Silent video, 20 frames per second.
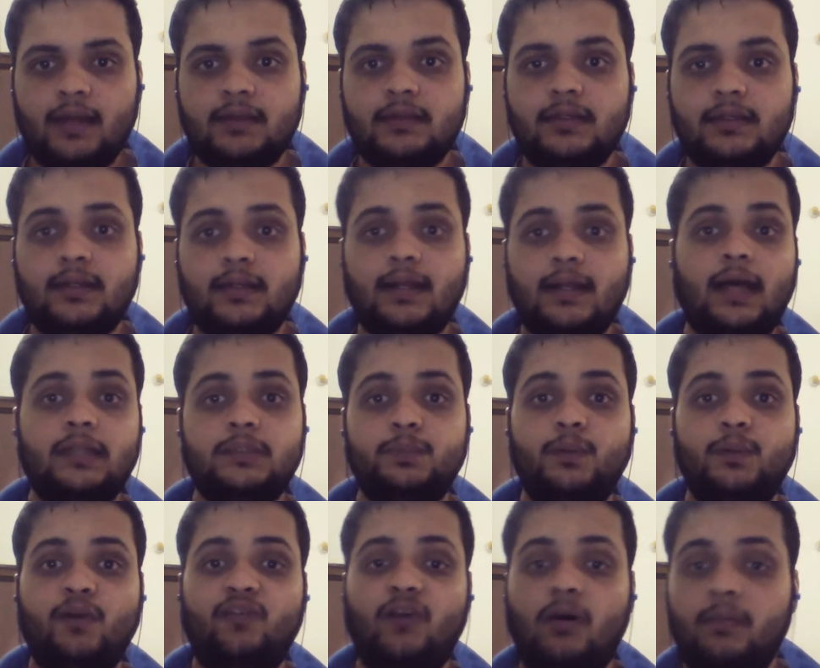and the
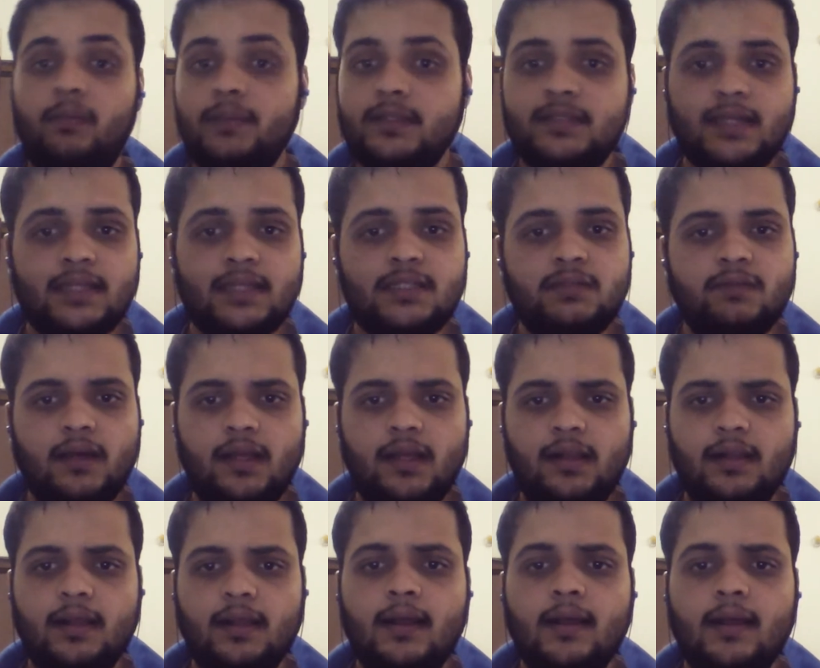last performance as
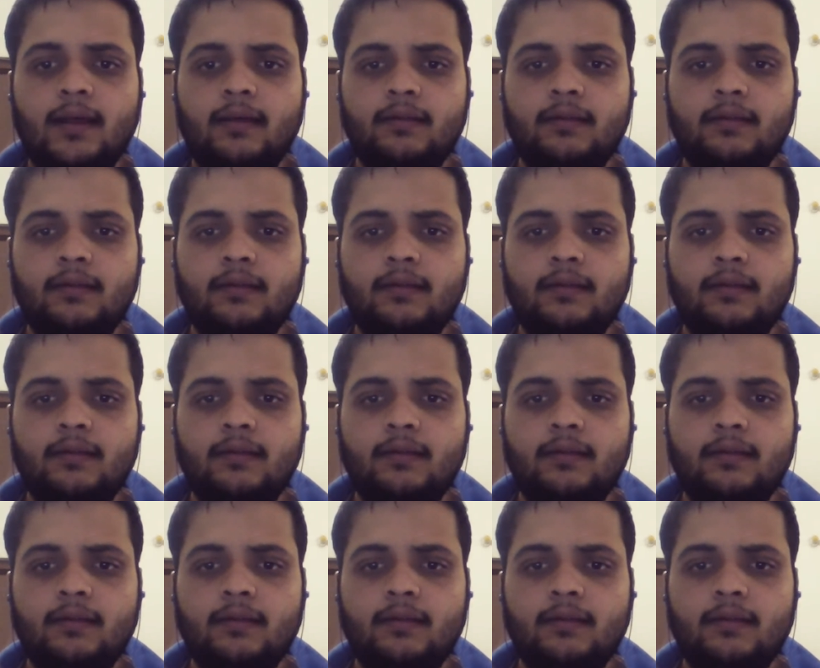well